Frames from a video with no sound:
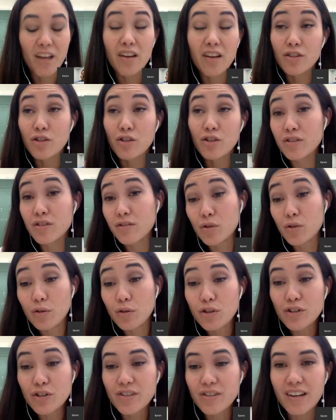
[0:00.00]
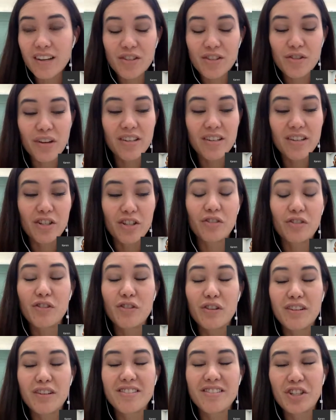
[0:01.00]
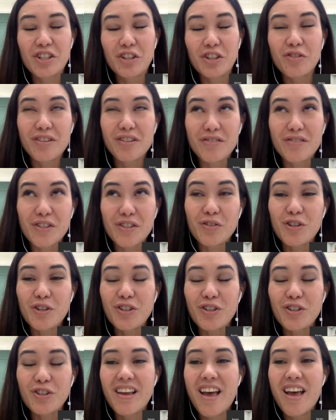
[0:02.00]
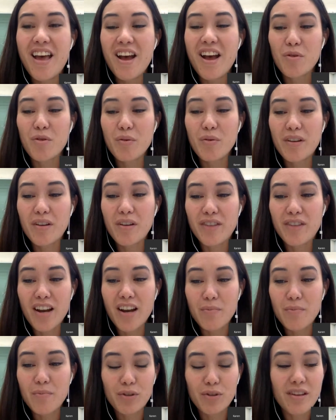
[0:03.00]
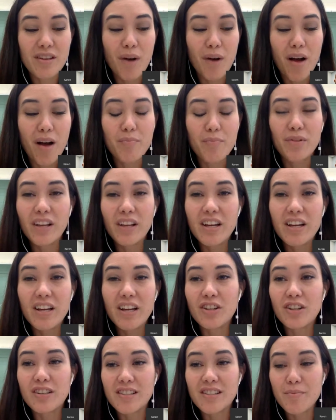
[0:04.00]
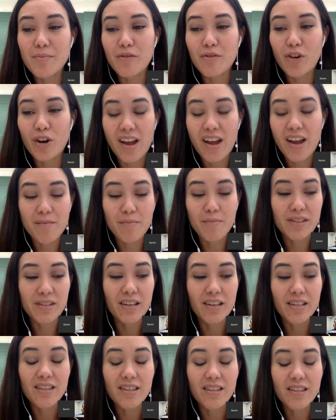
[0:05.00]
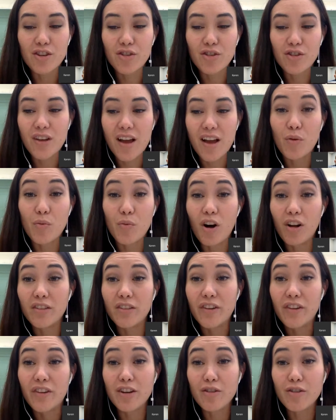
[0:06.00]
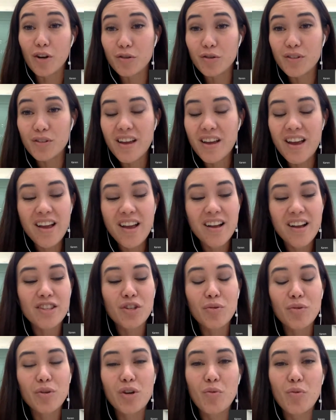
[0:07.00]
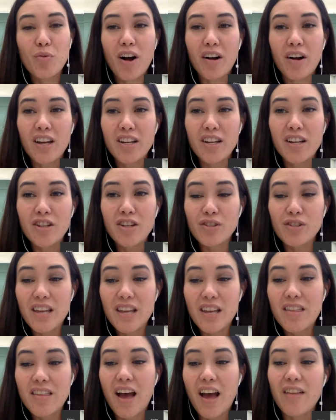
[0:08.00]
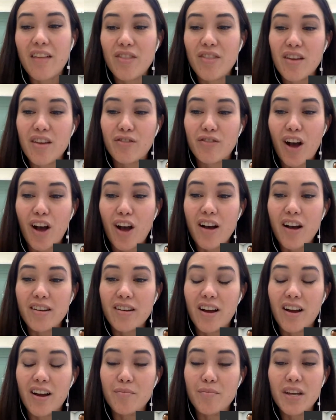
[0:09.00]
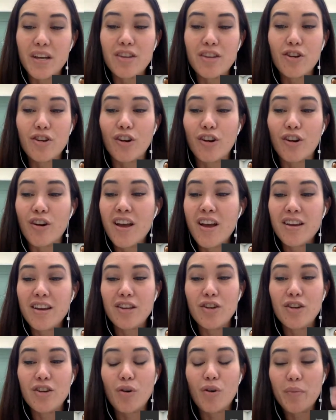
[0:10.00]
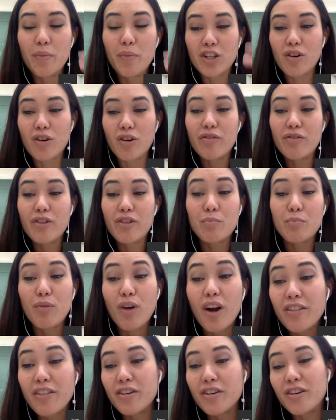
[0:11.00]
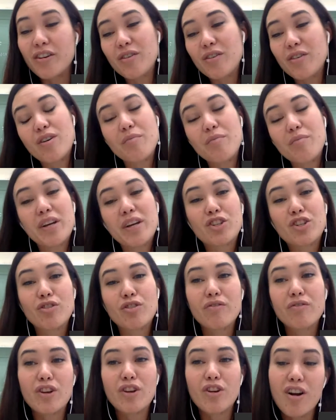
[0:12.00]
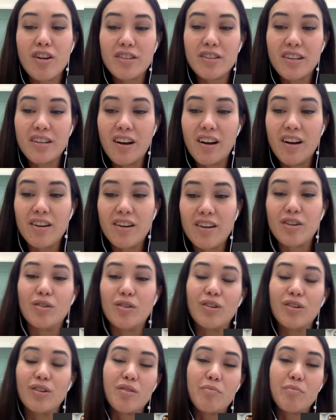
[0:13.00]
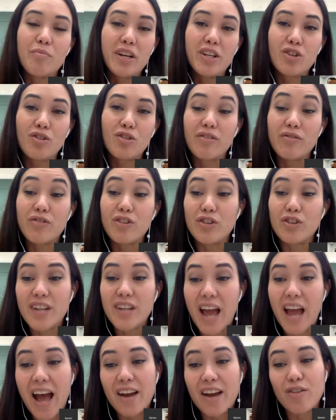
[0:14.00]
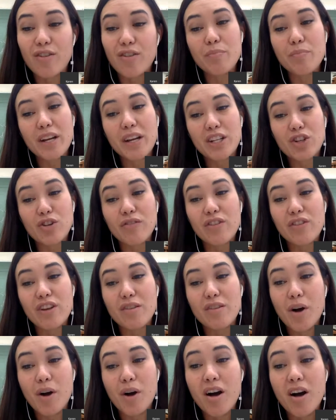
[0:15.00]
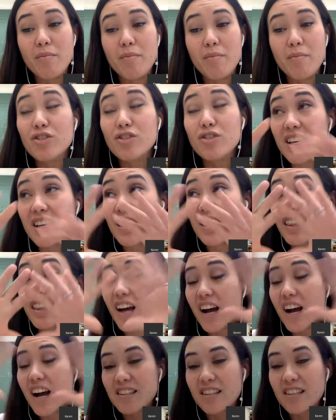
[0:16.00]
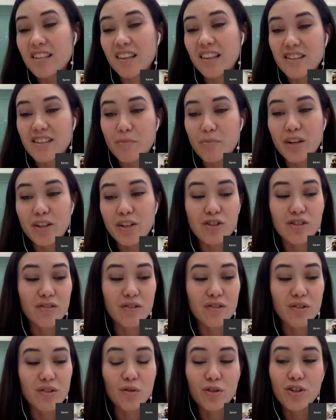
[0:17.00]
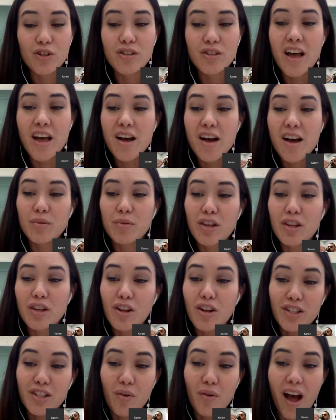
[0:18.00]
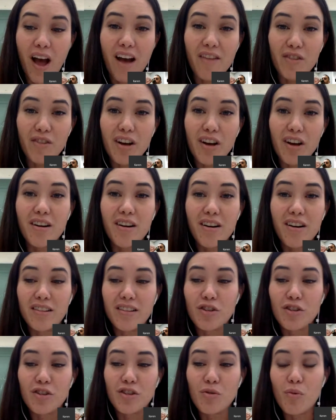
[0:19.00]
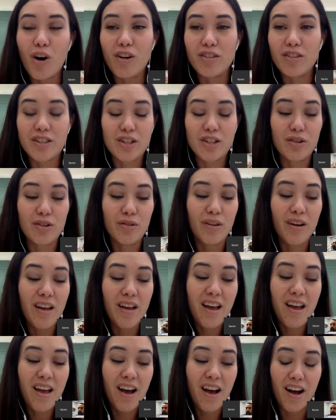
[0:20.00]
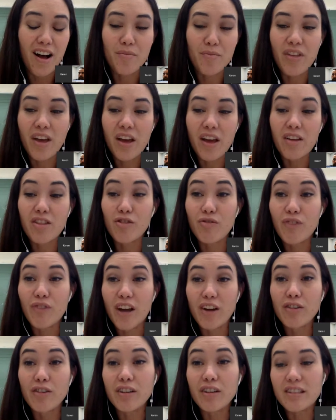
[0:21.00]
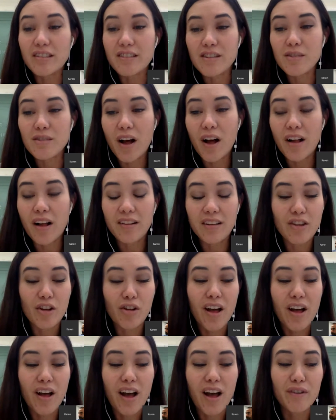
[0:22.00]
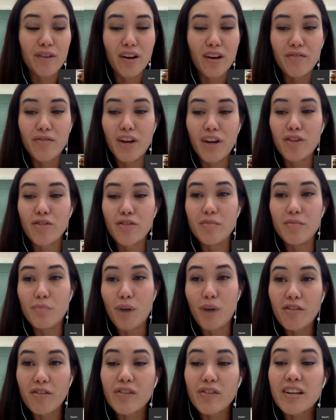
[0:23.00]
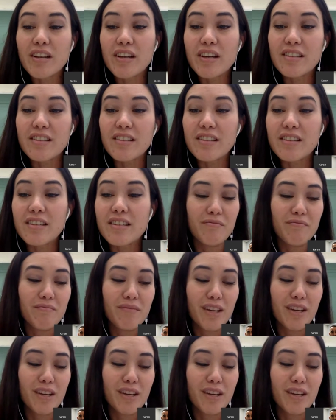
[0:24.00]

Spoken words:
students of soldiers, I guess you could say children of soldiers, where we have 90% population in some of our campuses, they actually have a wall of heroes. And so when you walk in, you'll see that they've got either, a picture of their brother, or a picture of their aunt and uncle, or a picture of their dad, or a picture of their mom, and you'll see lots and lots of pictures of soldiers, but they'll also have a little wall to thank their veterans as well, and they'll have a veteran breakfast and,